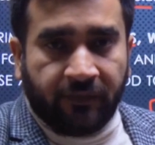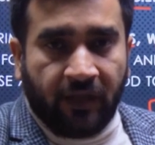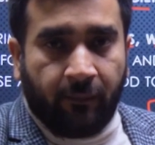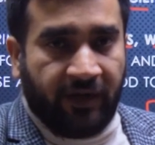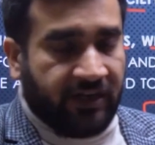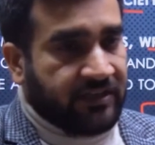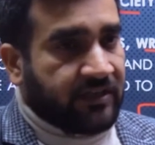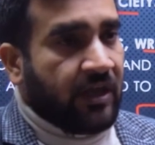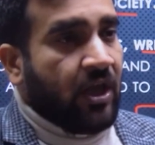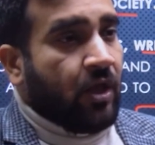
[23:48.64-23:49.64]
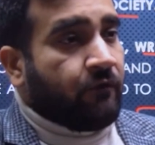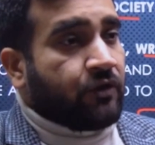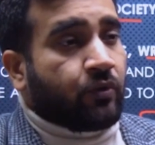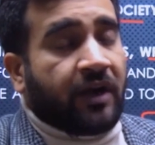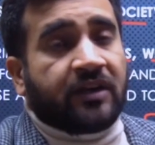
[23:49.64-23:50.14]
But yes, we
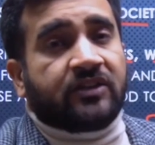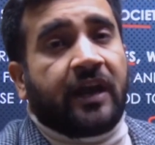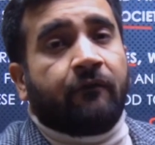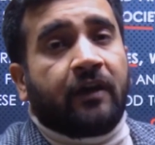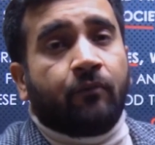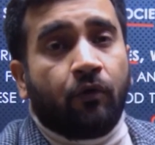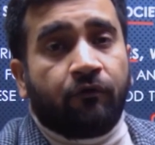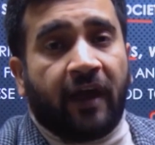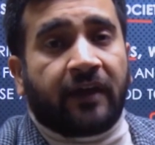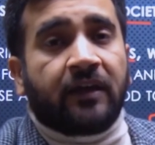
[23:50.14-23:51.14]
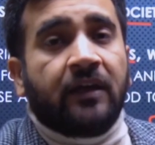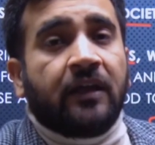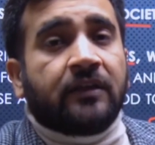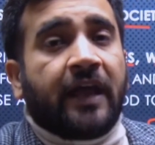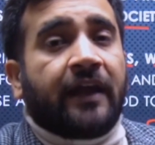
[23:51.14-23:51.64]
should understand one more fact,
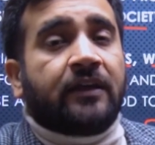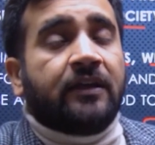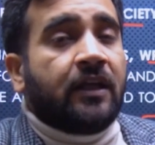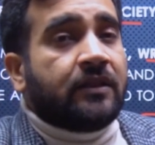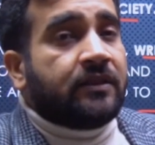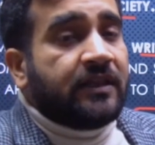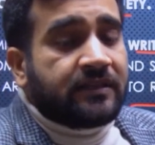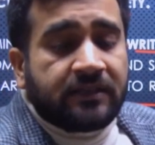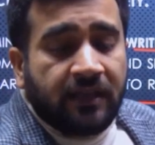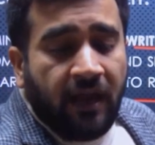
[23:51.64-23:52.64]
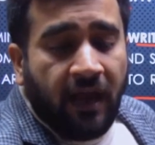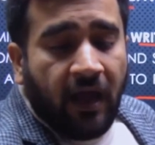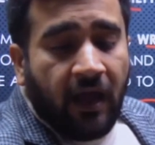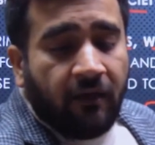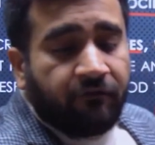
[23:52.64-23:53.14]
that this
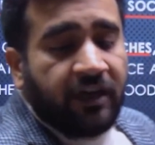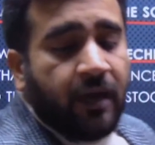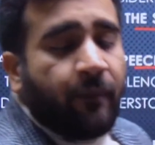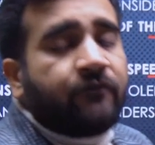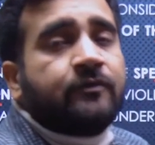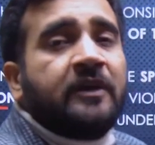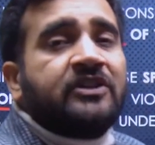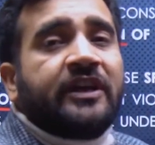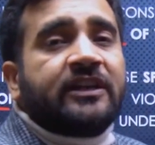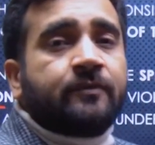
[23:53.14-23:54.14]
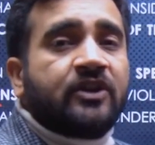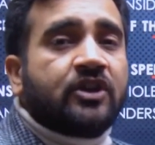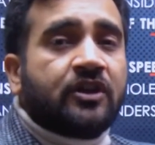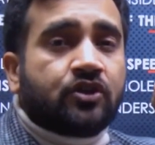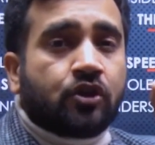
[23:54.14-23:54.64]
freedom of speech and
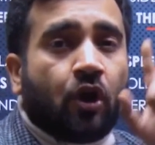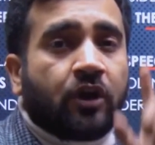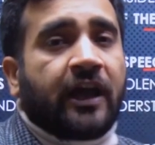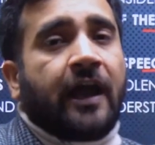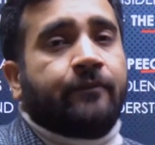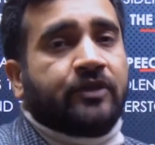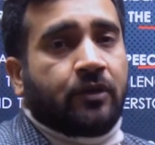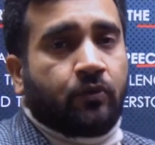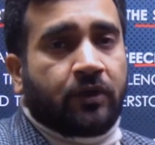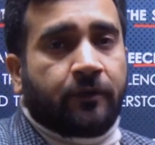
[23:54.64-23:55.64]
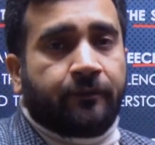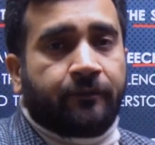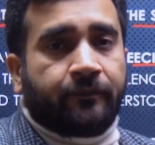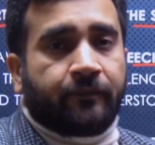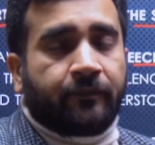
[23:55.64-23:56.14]
expression is not absolute.
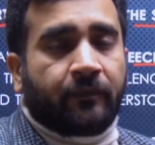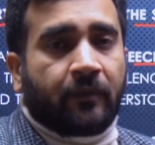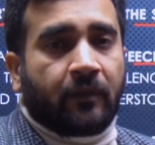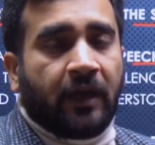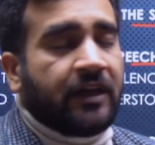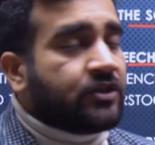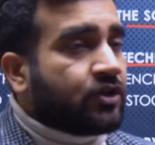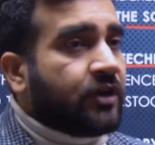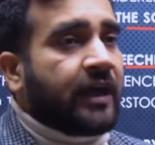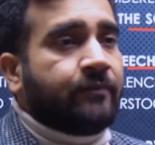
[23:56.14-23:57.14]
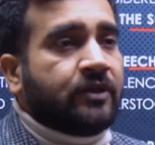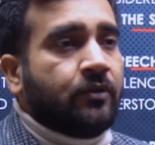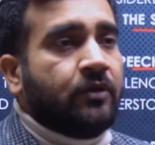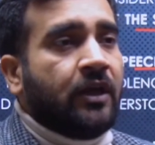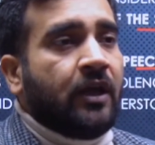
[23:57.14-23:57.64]
It is not
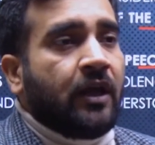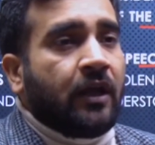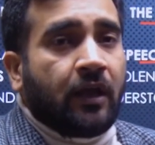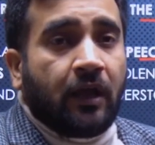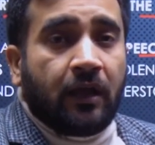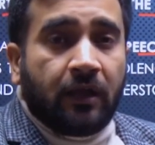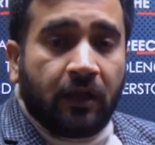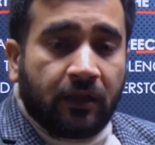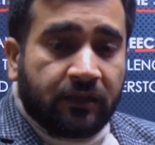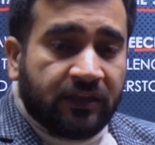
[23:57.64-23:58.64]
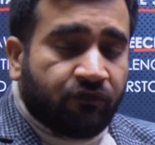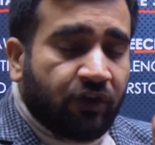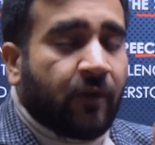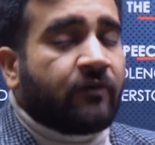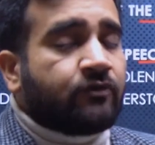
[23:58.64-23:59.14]
absolute. This
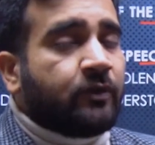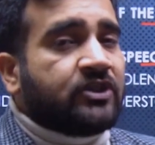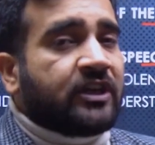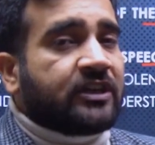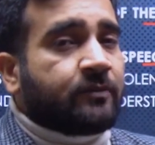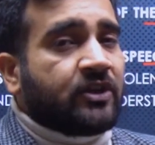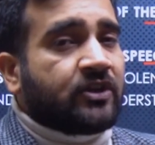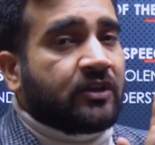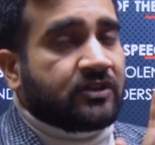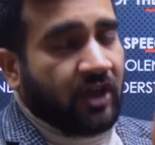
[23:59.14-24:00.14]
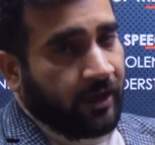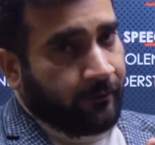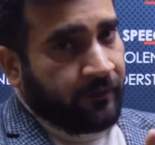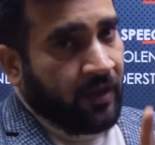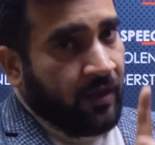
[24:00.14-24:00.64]
freedom of speech and expression is there
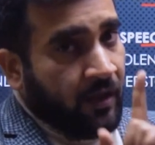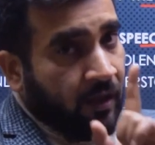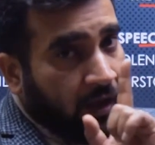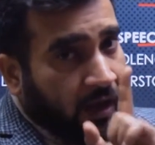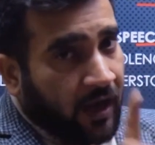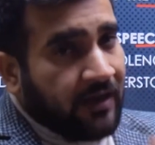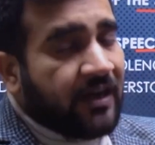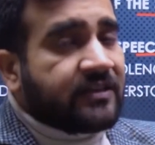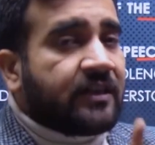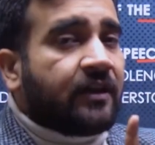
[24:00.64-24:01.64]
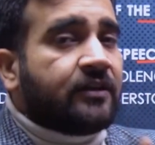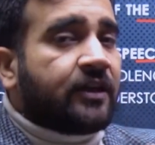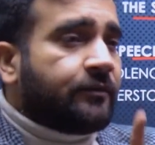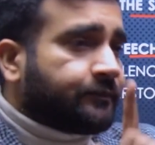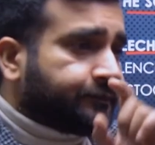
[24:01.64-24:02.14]
unless and
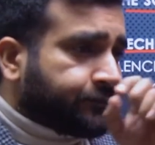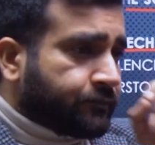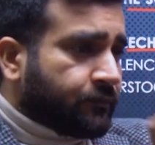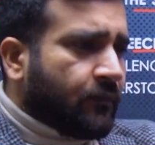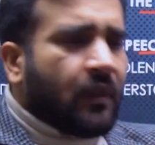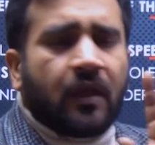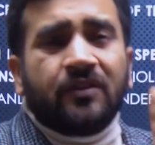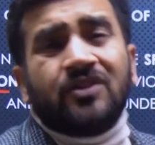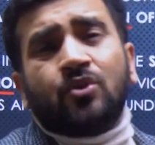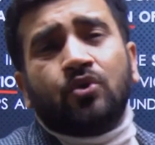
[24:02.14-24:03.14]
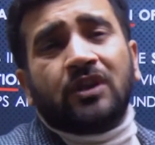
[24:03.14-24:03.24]
until the social